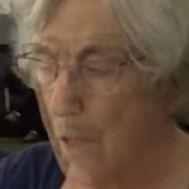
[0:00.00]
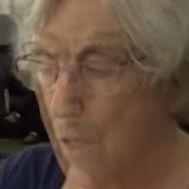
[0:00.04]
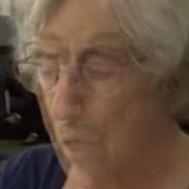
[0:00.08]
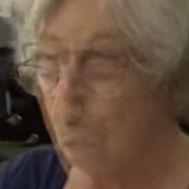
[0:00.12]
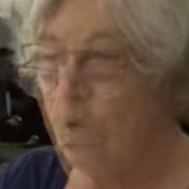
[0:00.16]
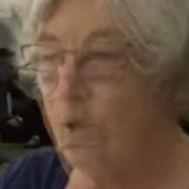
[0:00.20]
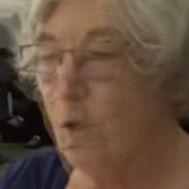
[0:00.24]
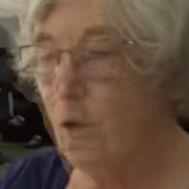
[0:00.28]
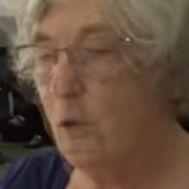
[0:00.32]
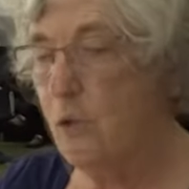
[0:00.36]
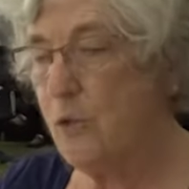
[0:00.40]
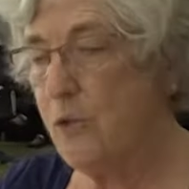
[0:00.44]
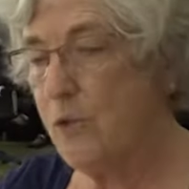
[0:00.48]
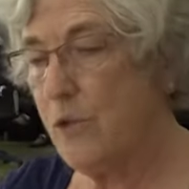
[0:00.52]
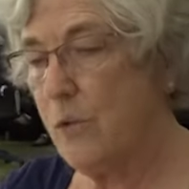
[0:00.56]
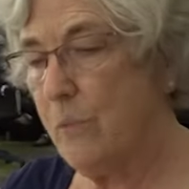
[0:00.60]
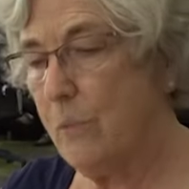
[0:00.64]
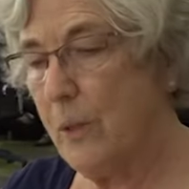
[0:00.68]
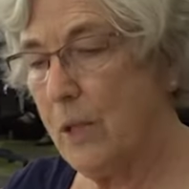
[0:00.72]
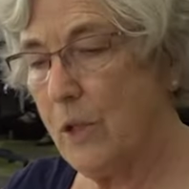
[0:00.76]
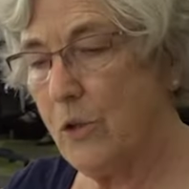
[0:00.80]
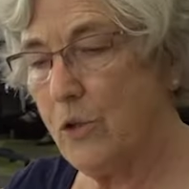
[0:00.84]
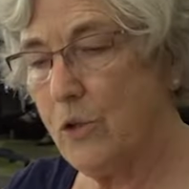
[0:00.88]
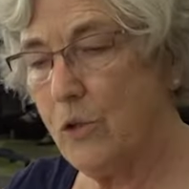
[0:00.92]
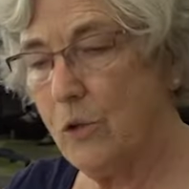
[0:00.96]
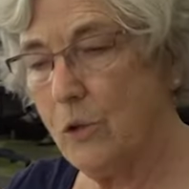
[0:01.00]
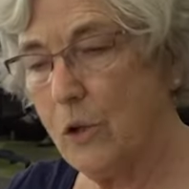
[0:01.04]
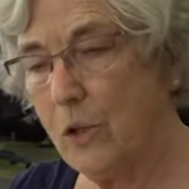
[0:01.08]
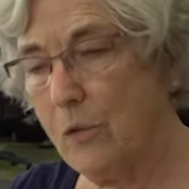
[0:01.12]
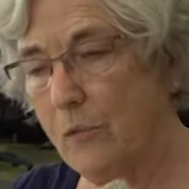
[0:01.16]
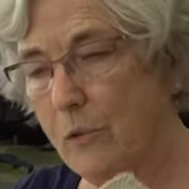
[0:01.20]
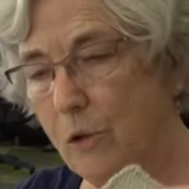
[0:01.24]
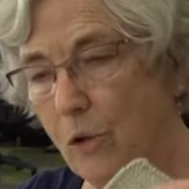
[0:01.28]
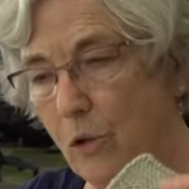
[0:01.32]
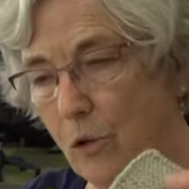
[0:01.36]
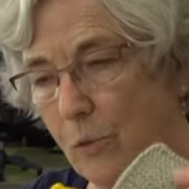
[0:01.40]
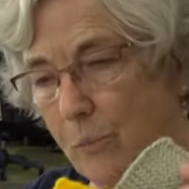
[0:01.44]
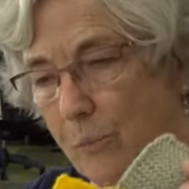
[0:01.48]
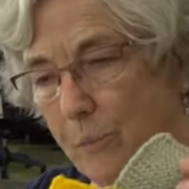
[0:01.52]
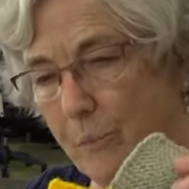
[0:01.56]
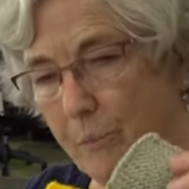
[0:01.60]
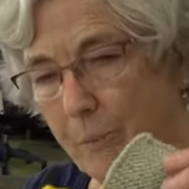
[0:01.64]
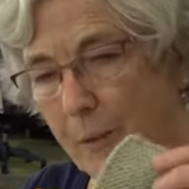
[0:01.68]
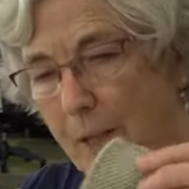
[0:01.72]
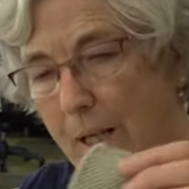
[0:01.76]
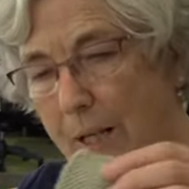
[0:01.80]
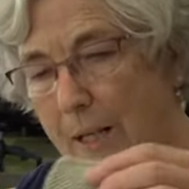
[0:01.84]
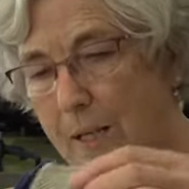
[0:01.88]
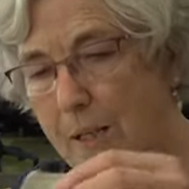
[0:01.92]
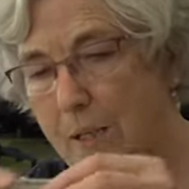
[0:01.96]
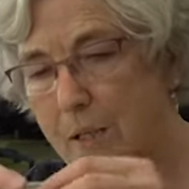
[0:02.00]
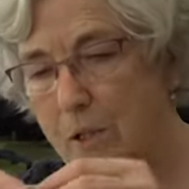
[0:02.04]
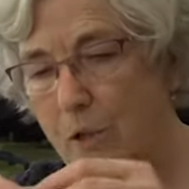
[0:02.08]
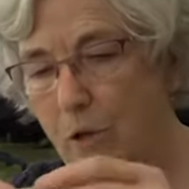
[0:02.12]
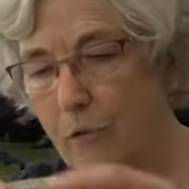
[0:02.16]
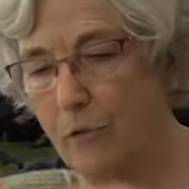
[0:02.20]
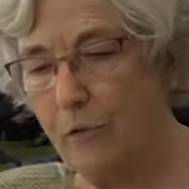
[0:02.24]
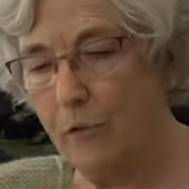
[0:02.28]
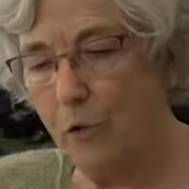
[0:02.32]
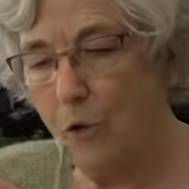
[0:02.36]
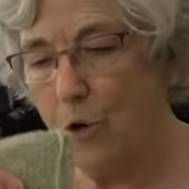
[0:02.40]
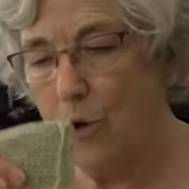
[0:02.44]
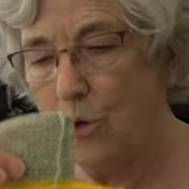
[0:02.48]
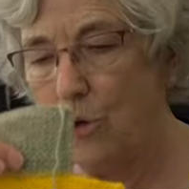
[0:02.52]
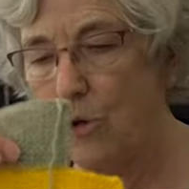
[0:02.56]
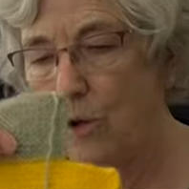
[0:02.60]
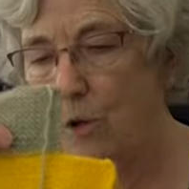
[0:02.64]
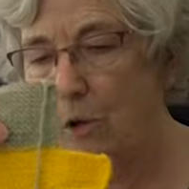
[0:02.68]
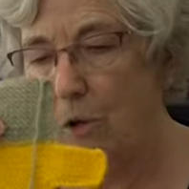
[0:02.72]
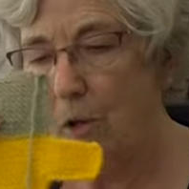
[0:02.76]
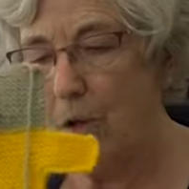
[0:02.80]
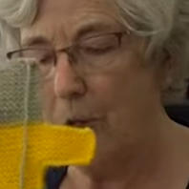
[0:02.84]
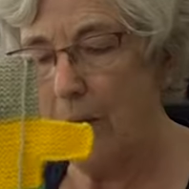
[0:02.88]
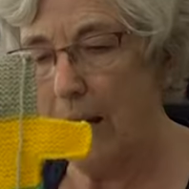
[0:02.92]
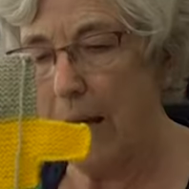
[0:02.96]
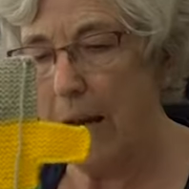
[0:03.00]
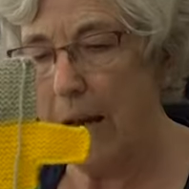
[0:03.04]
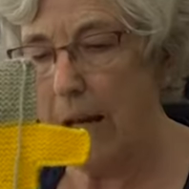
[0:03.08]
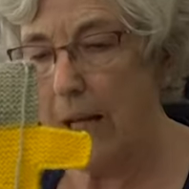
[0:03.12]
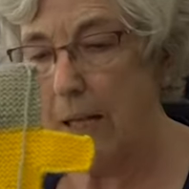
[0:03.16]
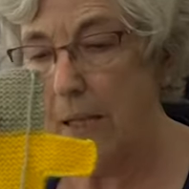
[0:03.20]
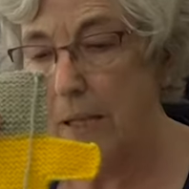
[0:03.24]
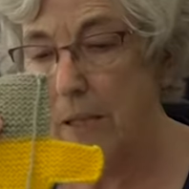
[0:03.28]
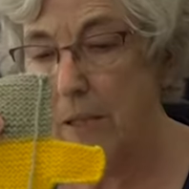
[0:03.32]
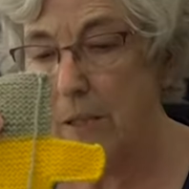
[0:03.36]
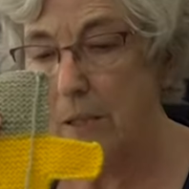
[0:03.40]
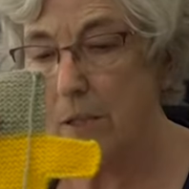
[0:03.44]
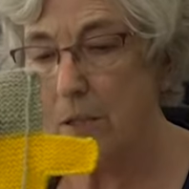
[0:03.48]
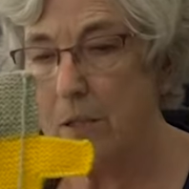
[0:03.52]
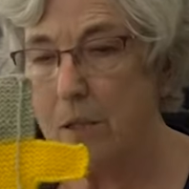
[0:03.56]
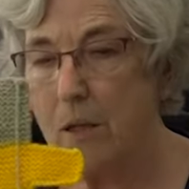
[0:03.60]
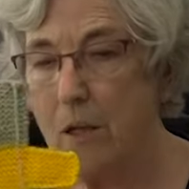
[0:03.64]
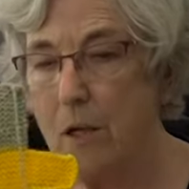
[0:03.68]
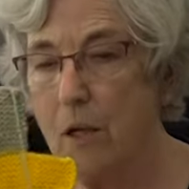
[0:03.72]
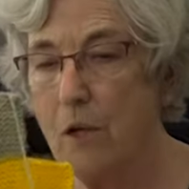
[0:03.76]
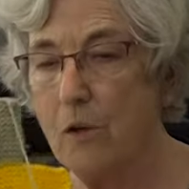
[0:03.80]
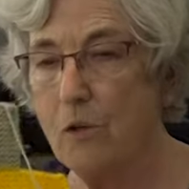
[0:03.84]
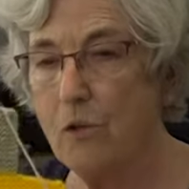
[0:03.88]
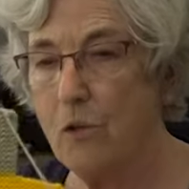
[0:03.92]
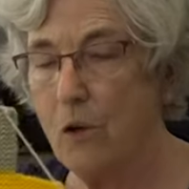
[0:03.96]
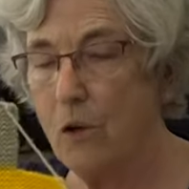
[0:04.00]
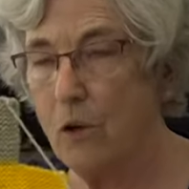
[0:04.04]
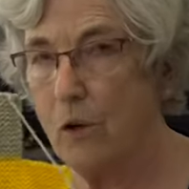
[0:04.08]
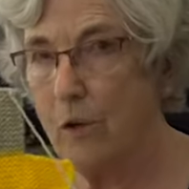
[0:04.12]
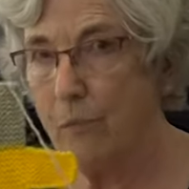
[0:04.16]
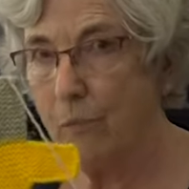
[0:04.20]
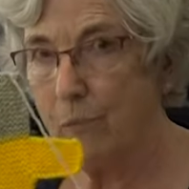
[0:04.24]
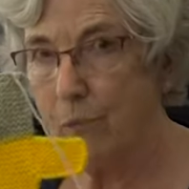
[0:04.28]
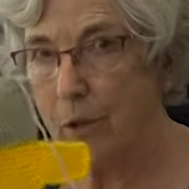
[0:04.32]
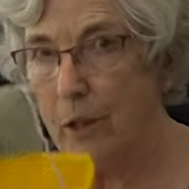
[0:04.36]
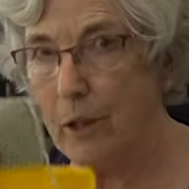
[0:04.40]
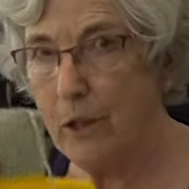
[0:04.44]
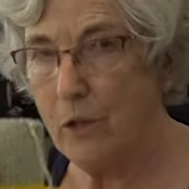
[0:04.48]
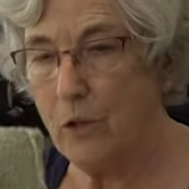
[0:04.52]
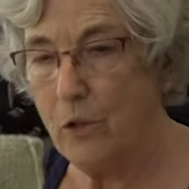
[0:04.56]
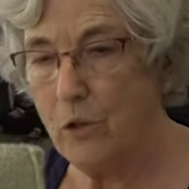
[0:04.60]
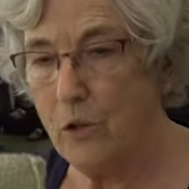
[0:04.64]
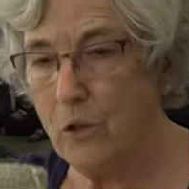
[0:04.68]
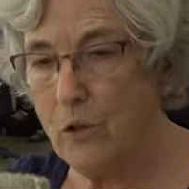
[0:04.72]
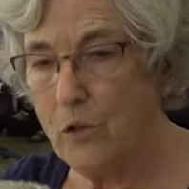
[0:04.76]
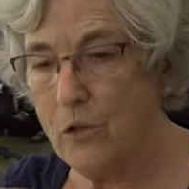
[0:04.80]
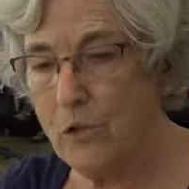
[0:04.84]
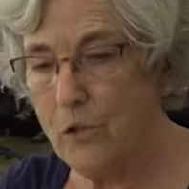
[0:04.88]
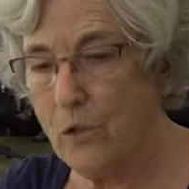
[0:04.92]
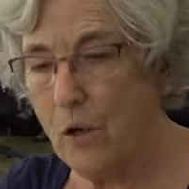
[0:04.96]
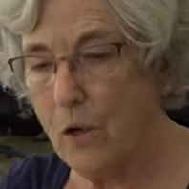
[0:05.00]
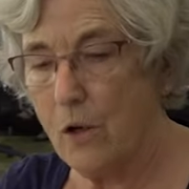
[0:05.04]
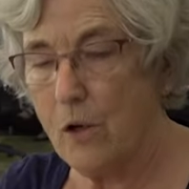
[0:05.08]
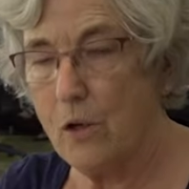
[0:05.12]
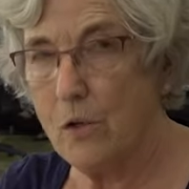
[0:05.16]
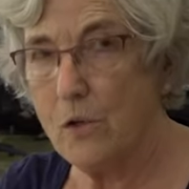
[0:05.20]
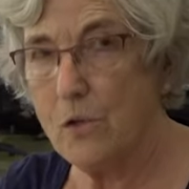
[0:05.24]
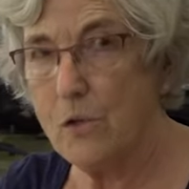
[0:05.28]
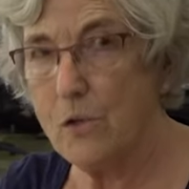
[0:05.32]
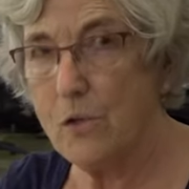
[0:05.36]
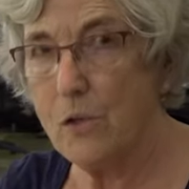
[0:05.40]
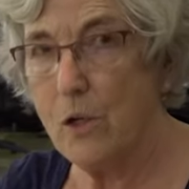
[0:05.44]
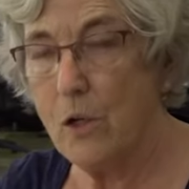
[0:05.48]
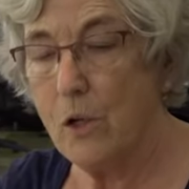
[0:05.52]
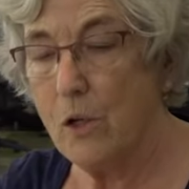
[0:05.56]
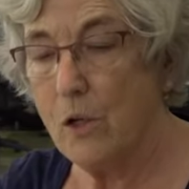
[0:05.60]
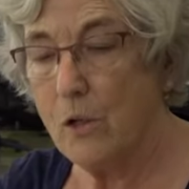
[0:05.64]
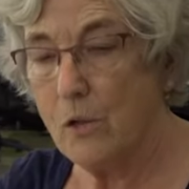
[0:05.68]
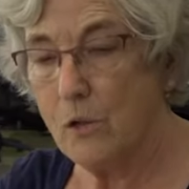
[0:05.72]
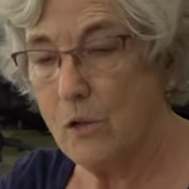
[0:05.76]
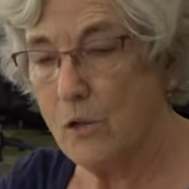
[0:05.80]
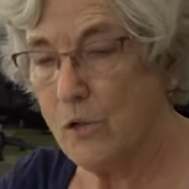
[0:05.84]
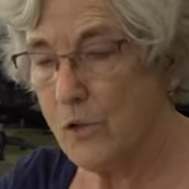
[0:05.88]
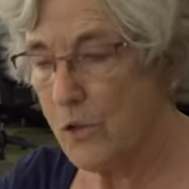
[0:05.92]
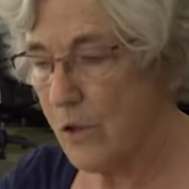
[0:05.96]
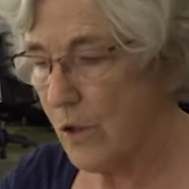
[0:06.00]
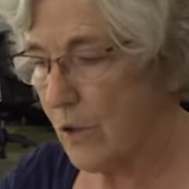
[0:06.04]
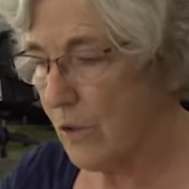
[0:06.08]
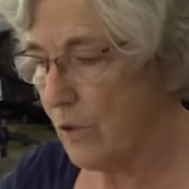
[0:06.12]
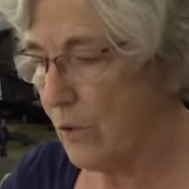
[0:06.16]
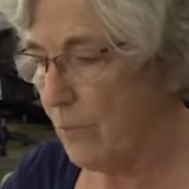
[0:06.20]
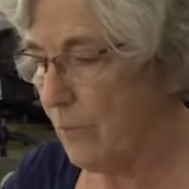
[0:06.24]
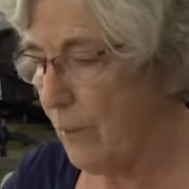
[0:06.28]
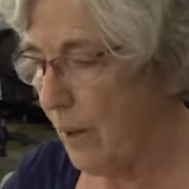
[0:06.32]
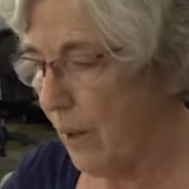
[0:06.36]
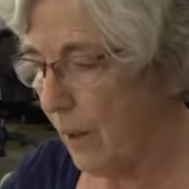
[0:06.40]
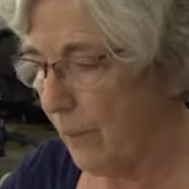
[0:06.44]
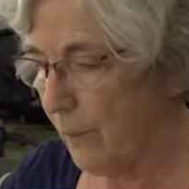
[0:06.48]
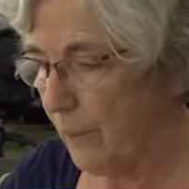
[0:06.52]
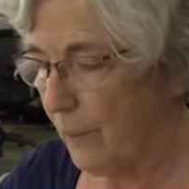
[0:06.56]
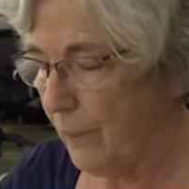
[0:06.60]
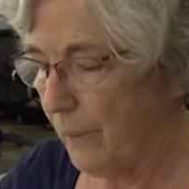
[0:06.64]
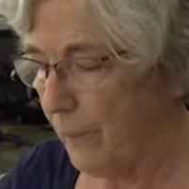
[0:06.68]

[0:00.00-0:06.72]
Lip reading: We also make sure that we got plenty of long ends so that we can use those to sew them up.